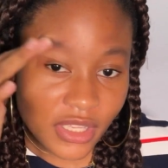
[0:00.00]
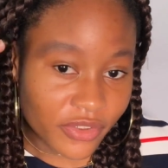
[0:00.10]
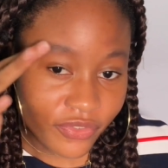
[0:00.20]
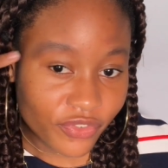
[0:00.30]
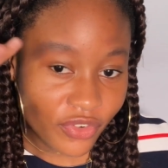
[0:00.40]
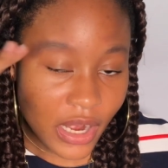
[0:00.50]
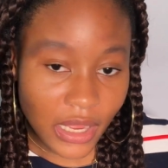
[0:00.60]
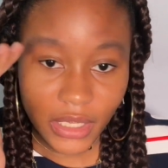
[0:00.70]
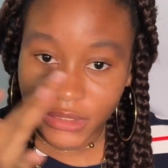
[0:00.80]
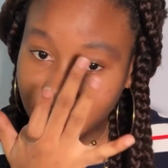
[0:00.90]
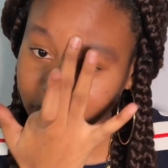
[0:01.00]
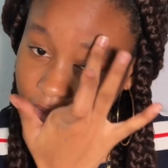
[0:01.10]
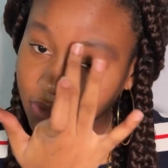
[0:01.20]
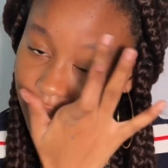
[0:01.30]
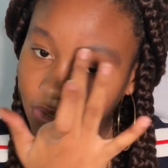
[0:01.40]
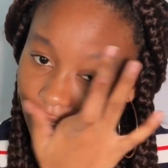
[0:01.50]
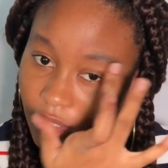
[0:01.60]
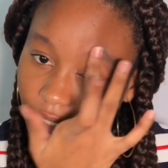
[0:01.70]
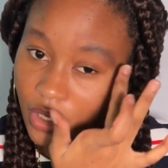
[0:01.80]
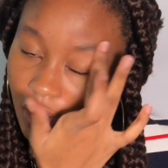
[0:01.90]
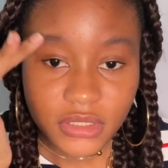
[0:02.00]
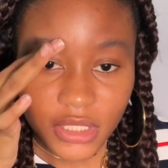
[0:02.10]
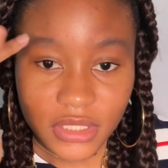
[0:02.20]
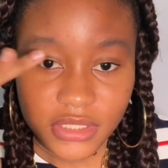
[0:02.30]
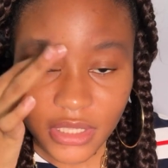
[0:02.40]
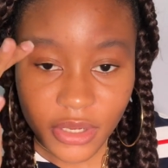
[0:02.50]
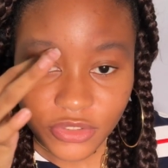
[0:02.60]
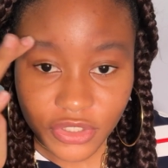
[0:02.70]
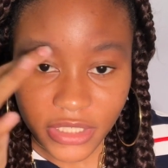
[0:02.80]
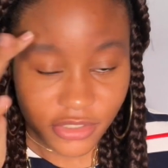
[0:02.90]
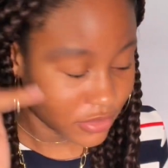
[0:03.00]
in front. At least I'll try to do